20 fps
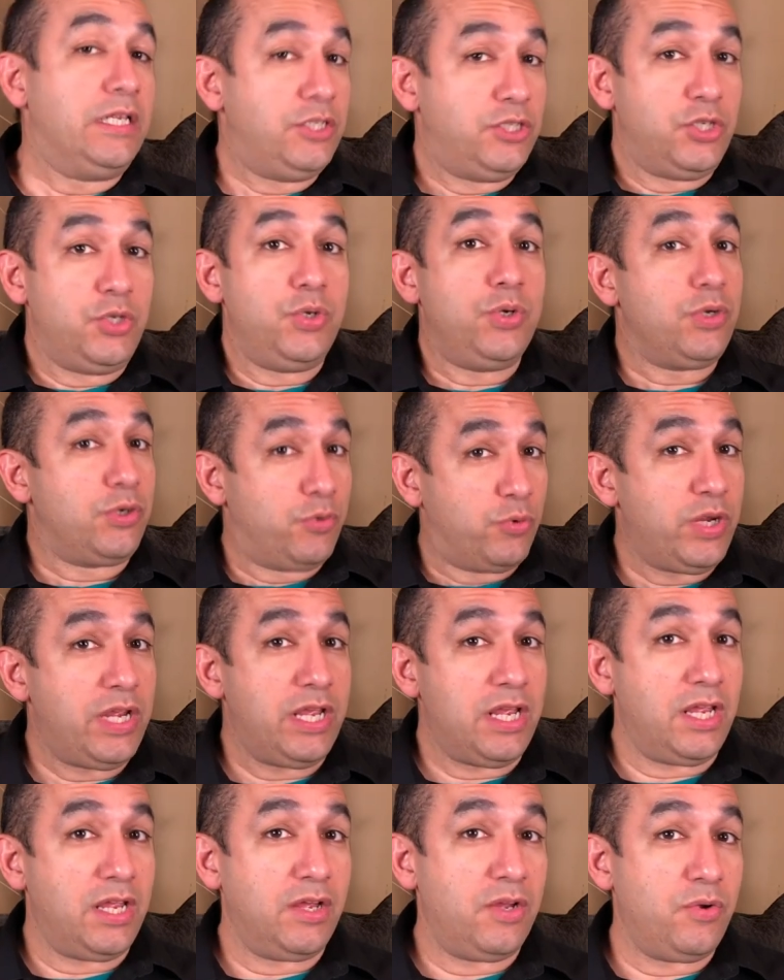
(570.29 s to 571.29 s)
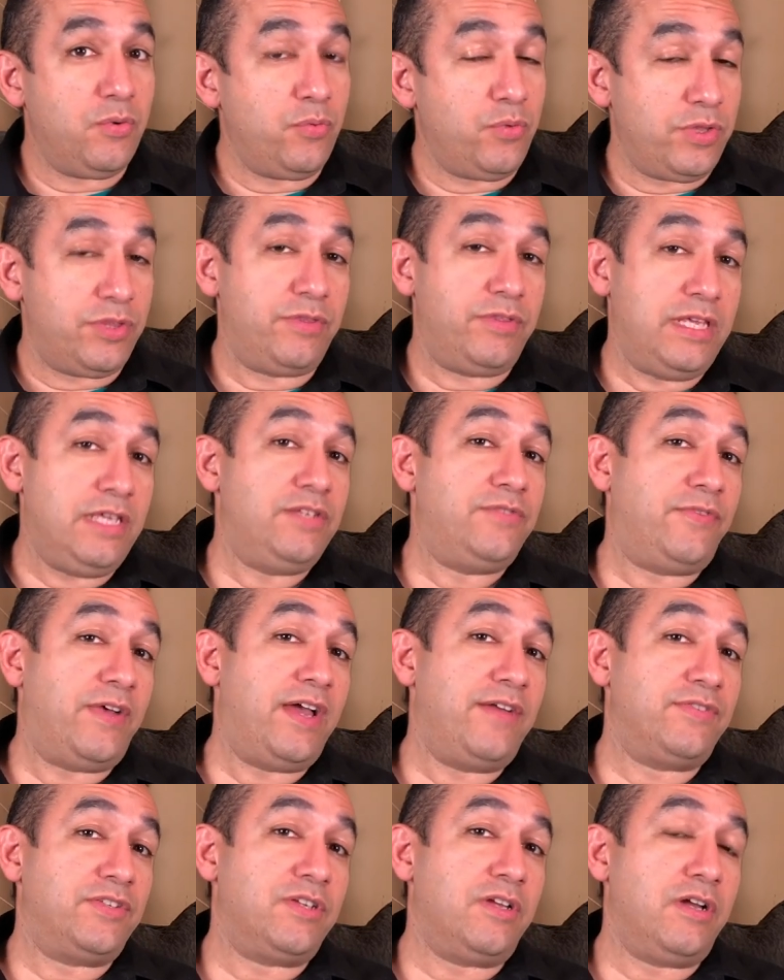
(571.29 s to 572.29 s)
Do you agree with these
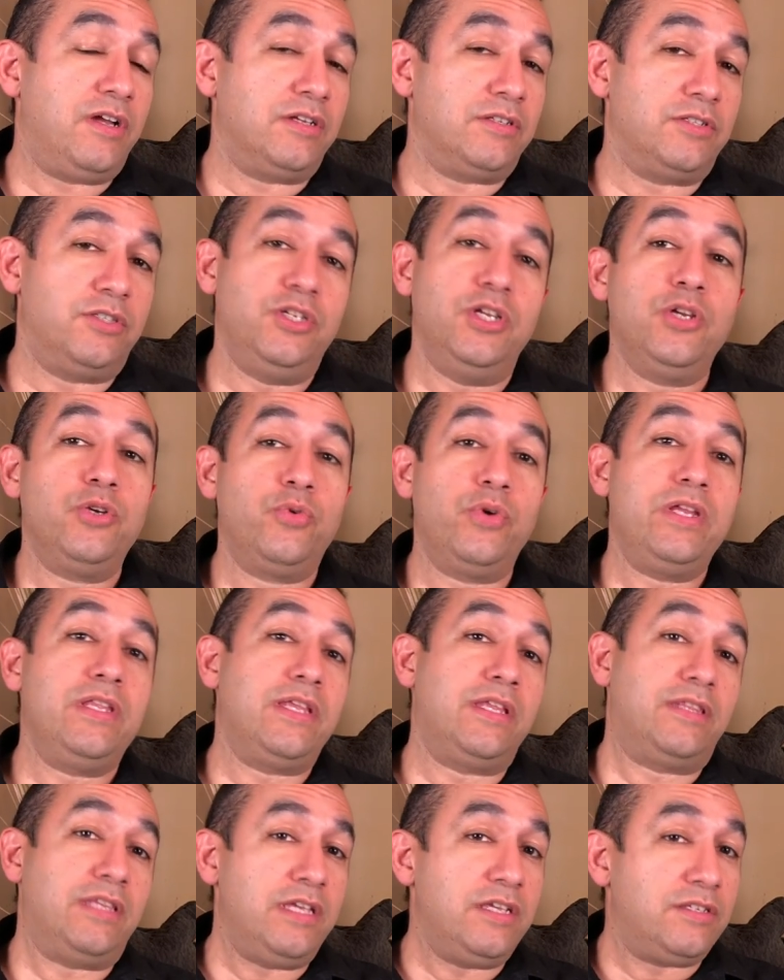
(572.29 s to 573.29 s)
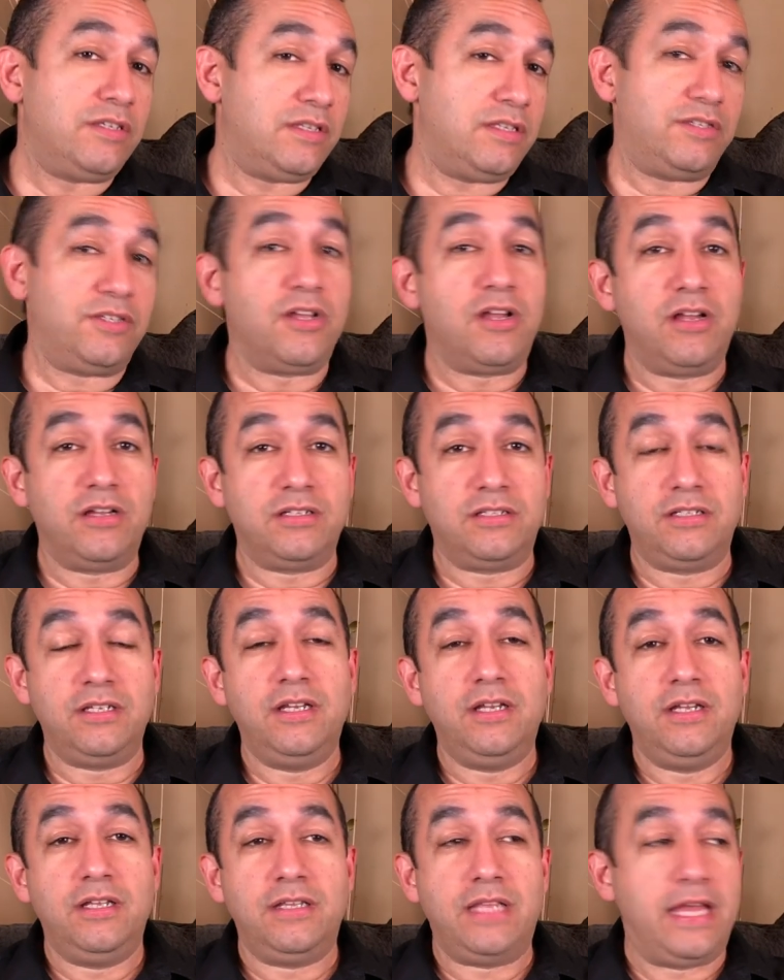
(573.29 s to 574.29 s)
five songs? Do you agree that these are the songs
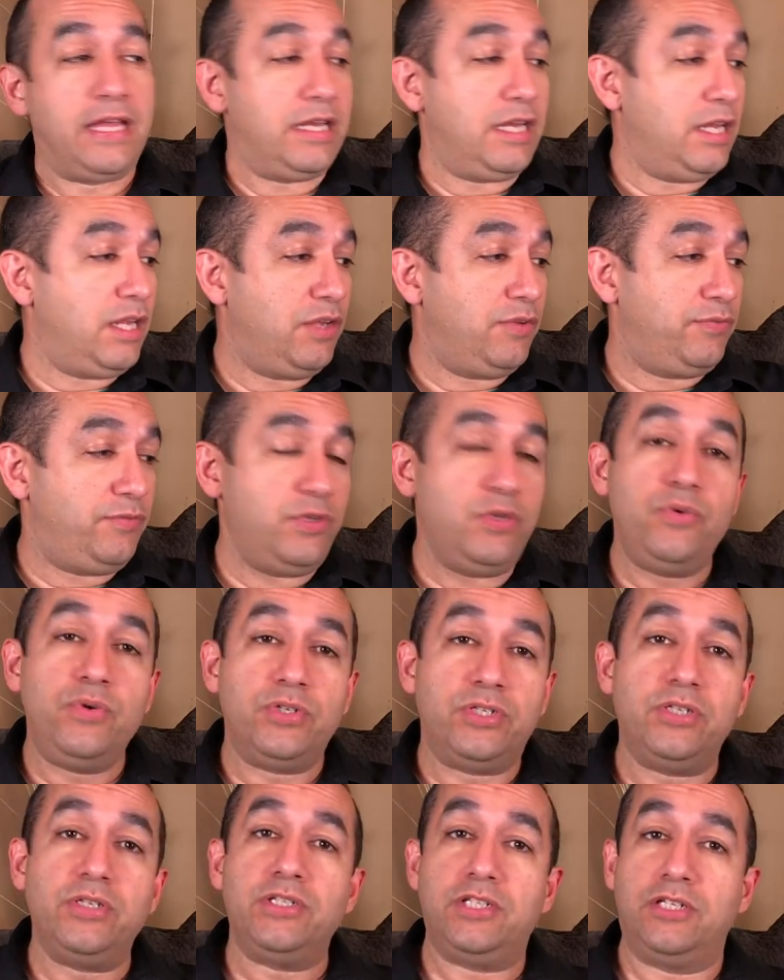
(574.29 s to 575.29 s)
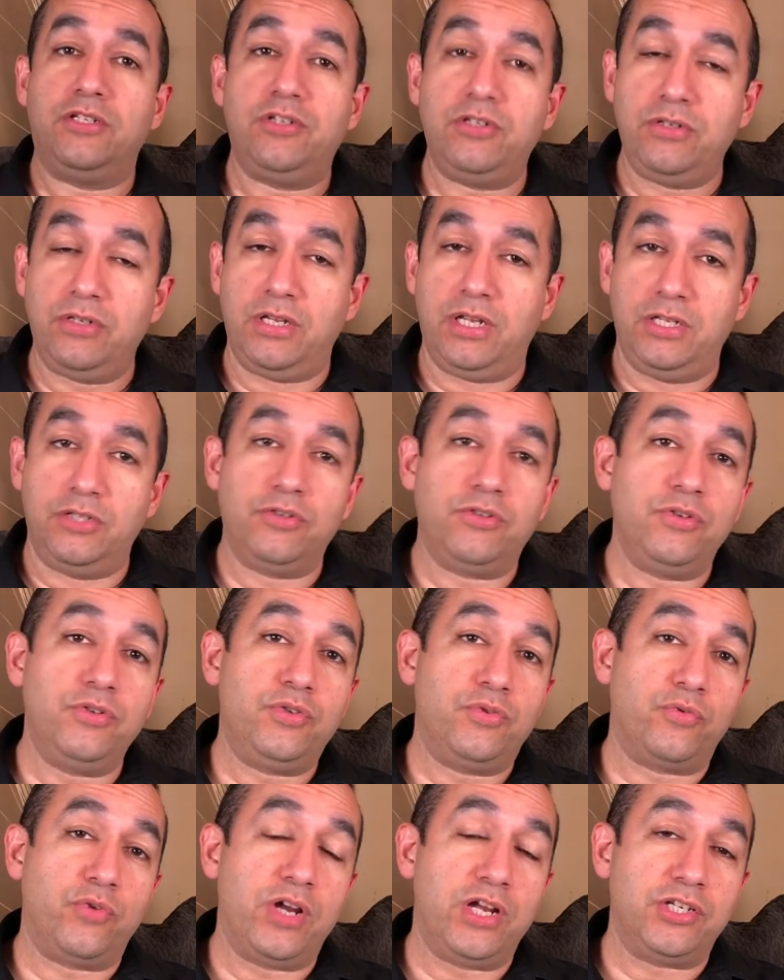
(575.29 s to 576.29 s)
that if you were to
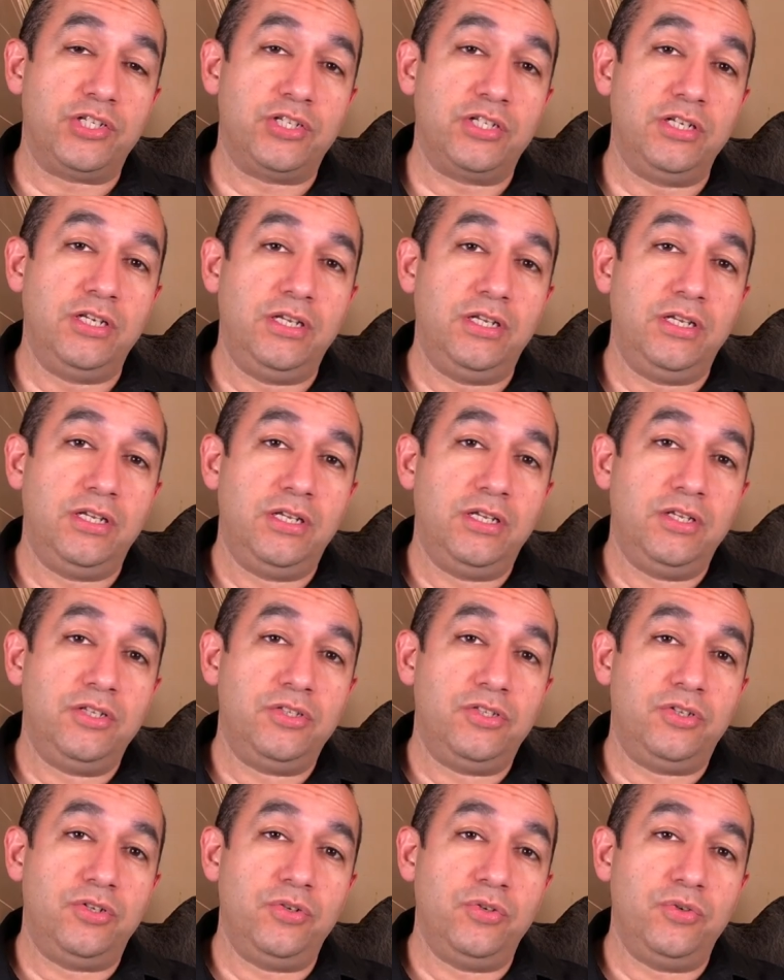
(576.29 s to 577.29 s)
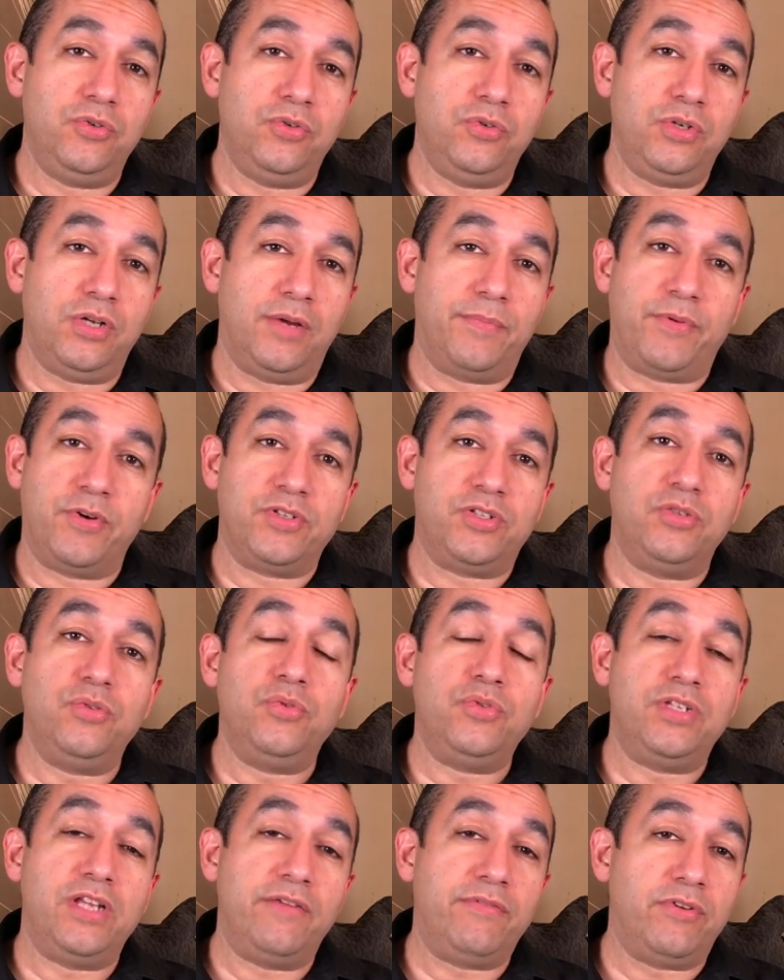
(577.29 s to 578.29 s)
introduce Rush to a person
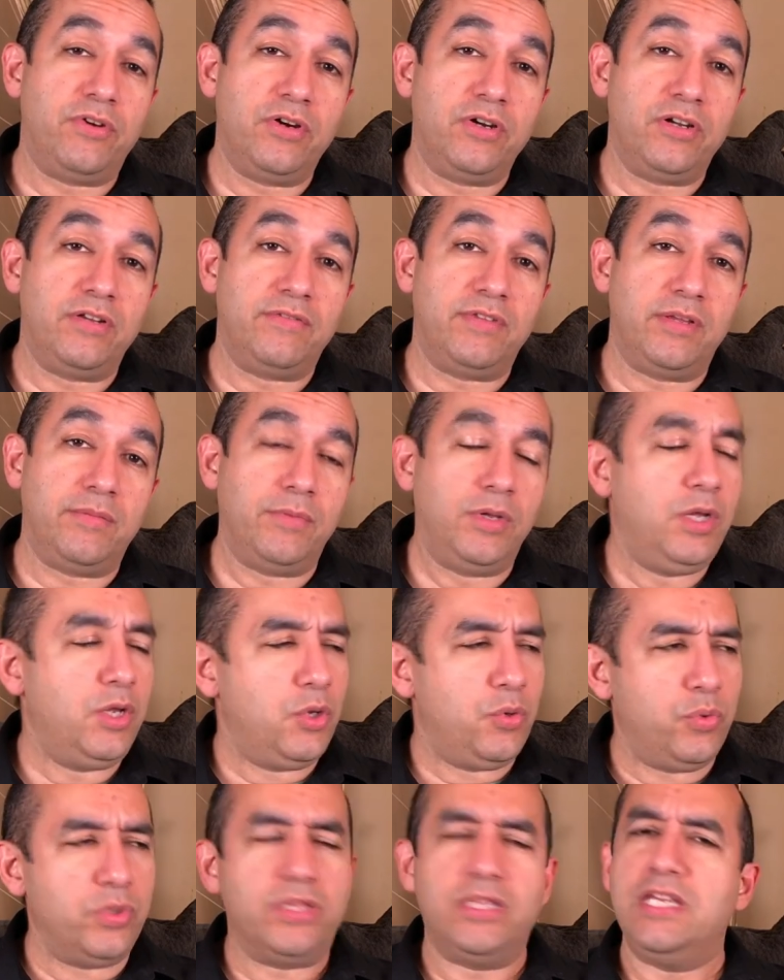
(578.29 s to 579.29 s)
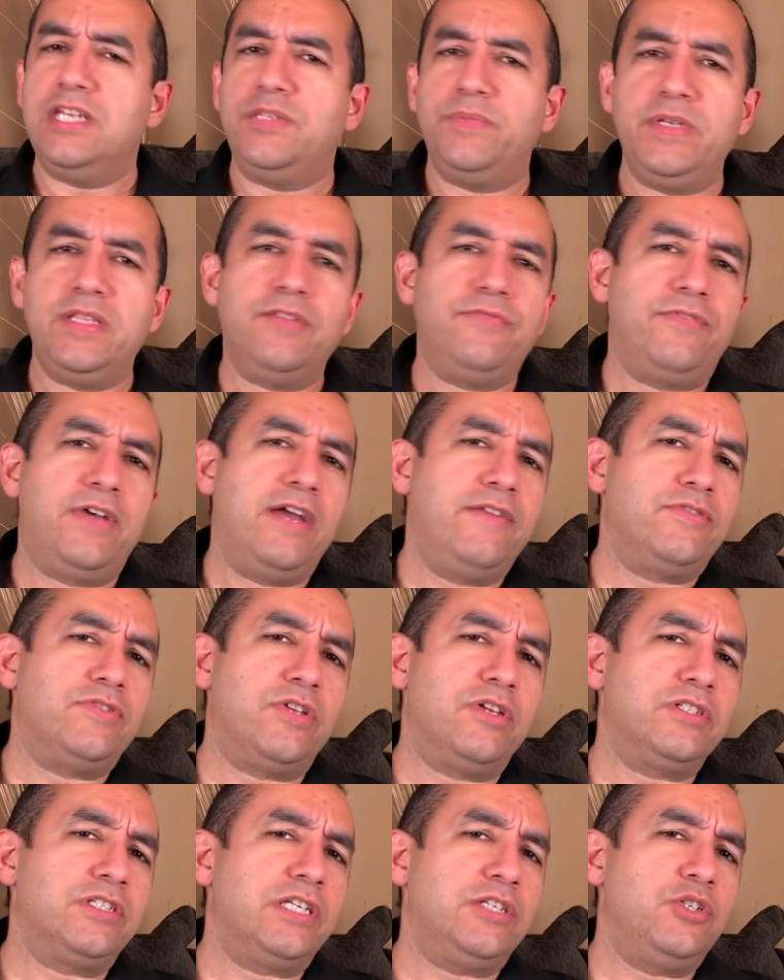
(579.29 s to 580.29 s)
who's never heard of them, would these be the five
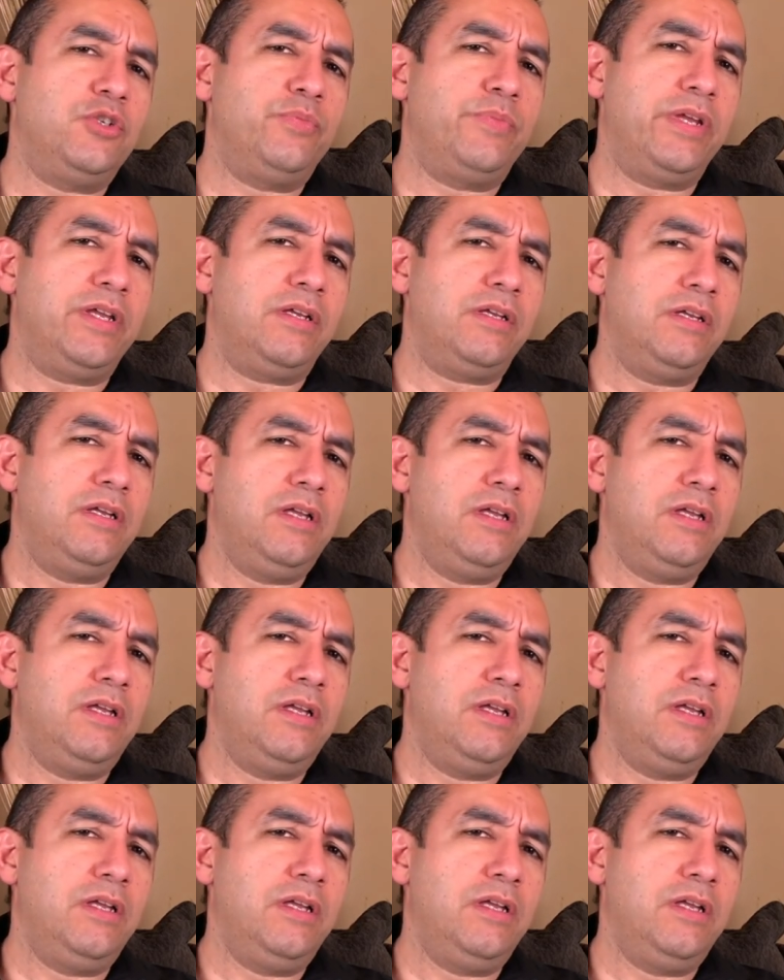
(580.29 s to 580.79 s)
songs that you'd pick?